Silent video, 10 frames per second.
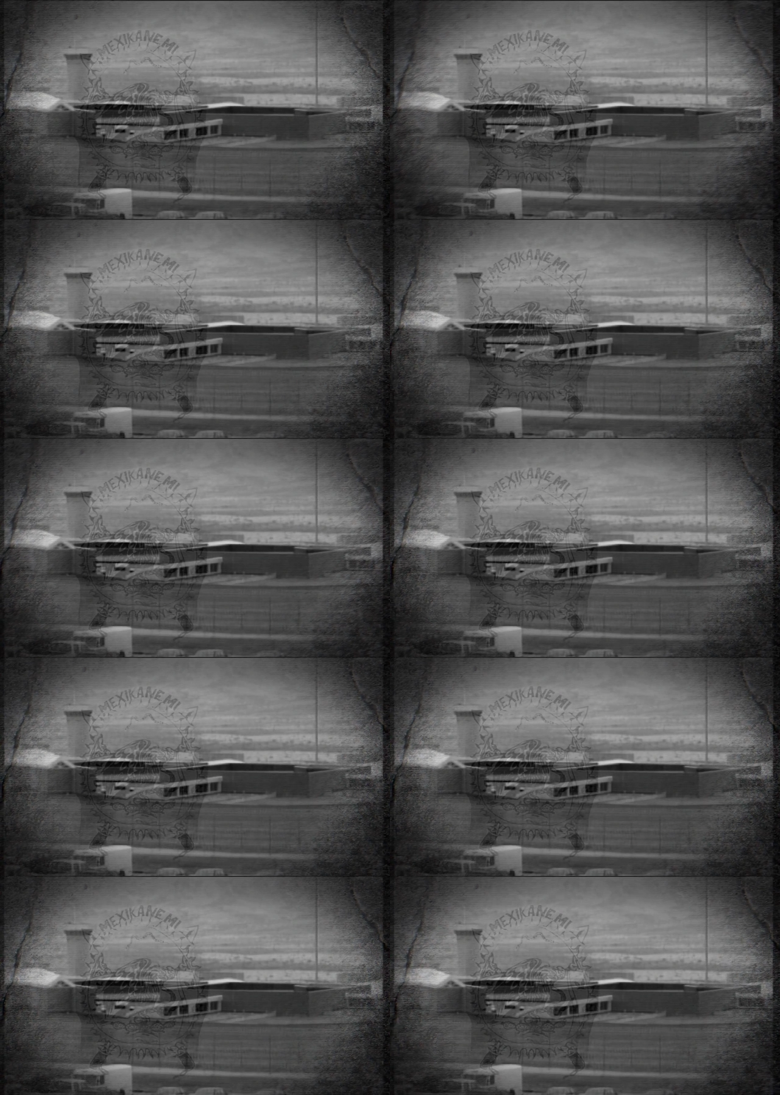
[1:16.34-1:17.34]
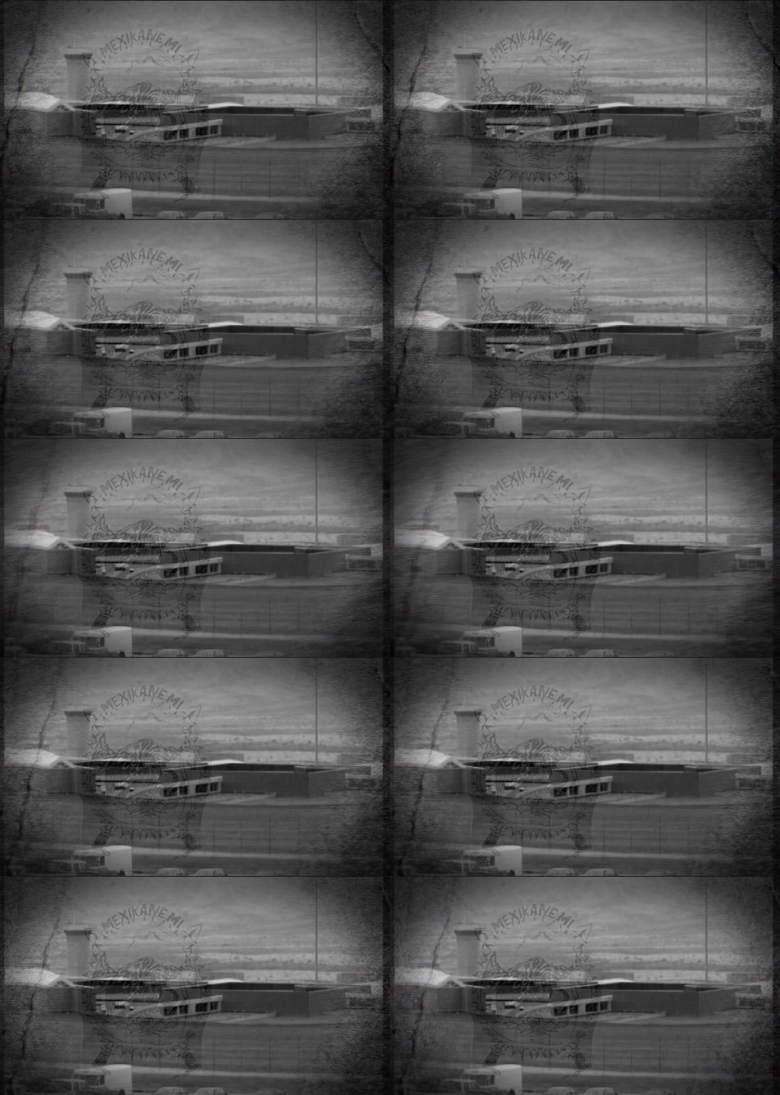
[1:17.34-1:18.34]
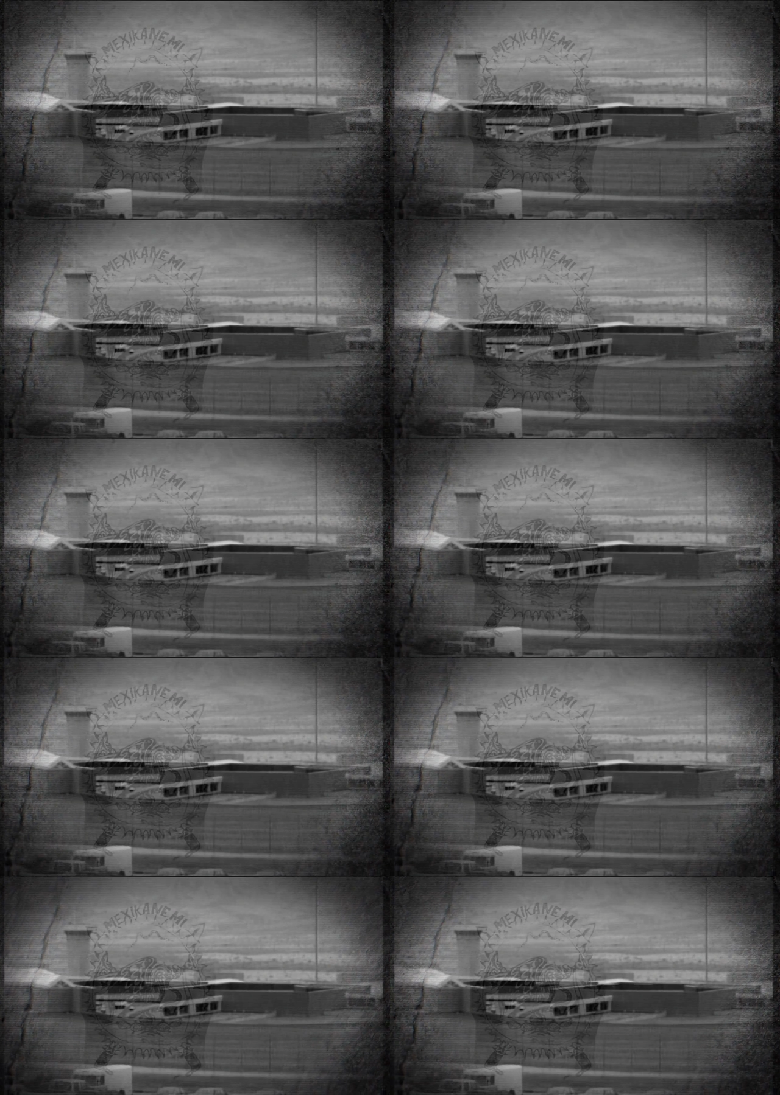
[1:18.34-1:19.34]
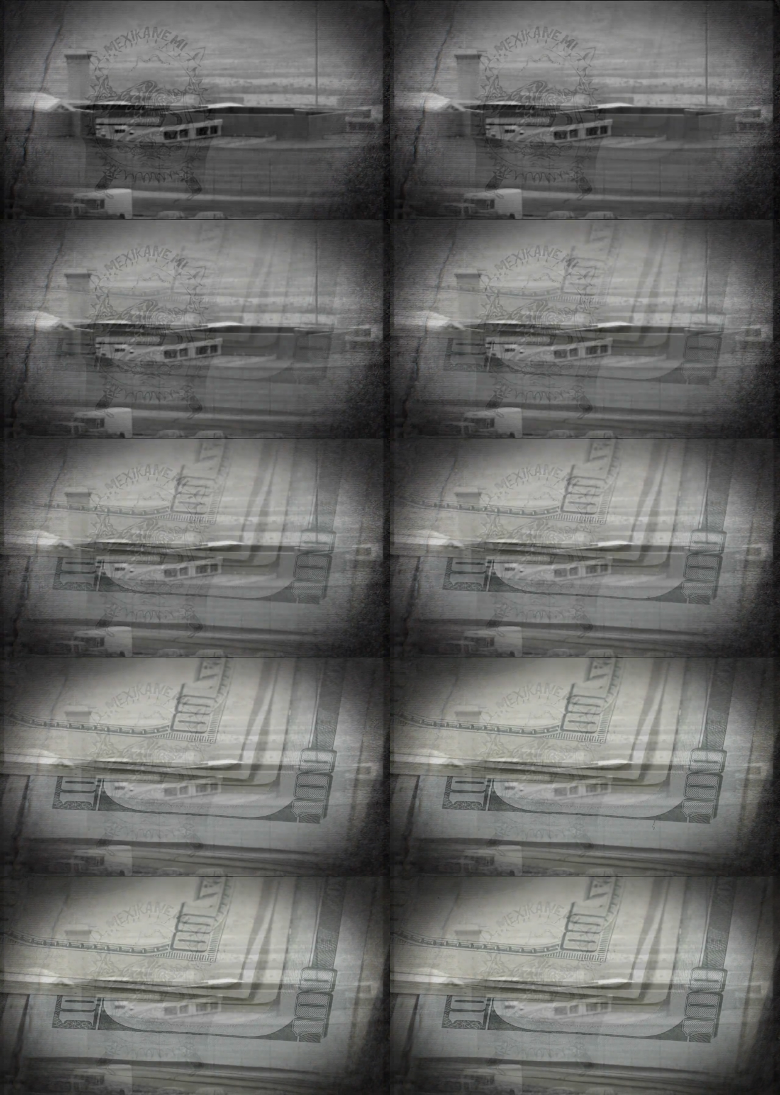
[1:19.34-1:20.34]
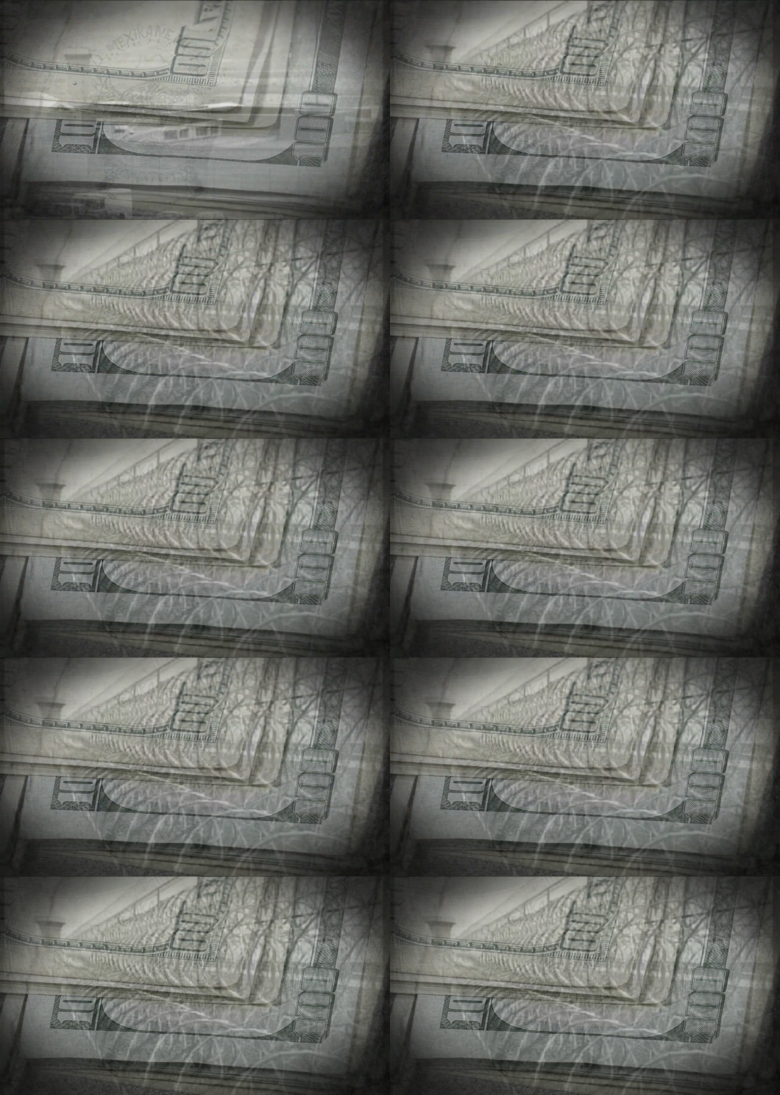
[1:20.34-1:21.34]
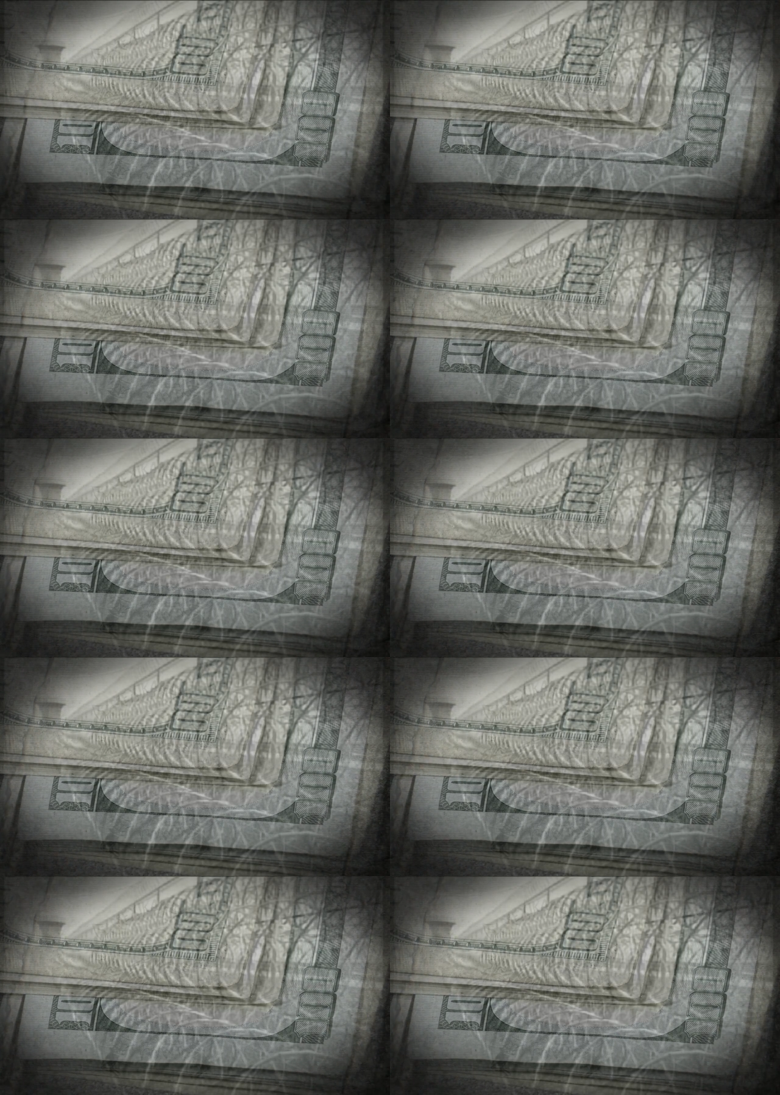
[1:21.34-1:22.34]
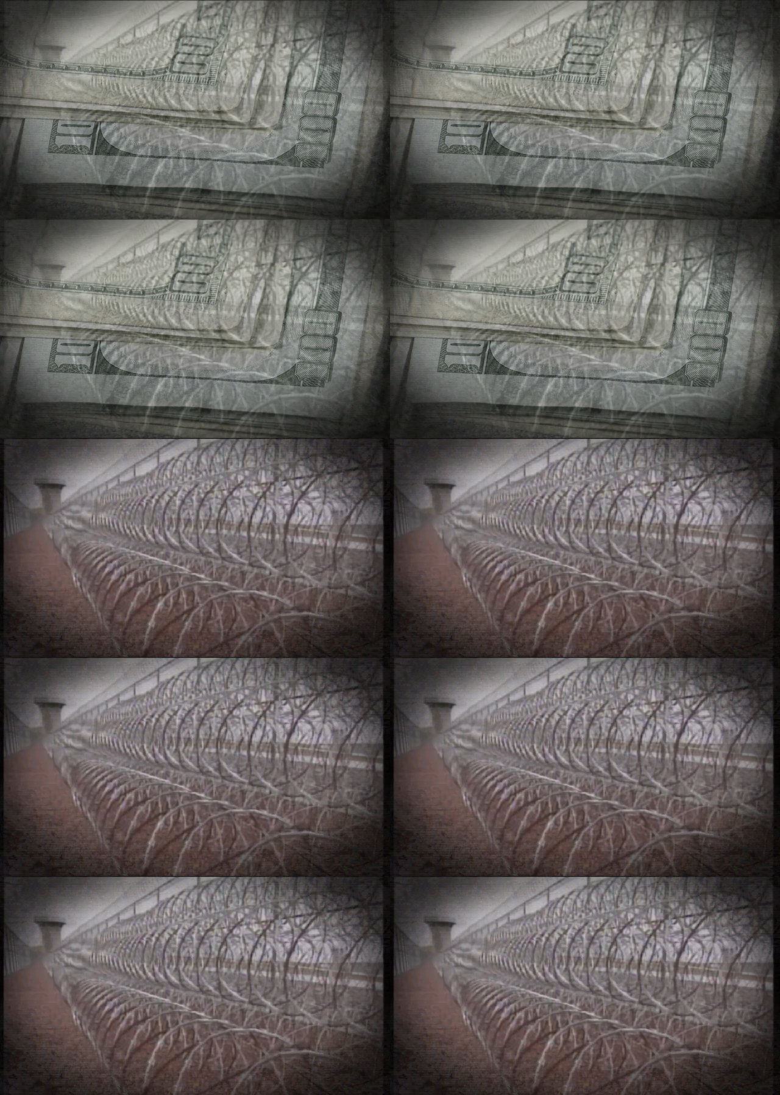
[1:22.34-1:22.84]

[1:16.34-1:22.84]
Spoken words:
No face is visible, so there are no lips to read.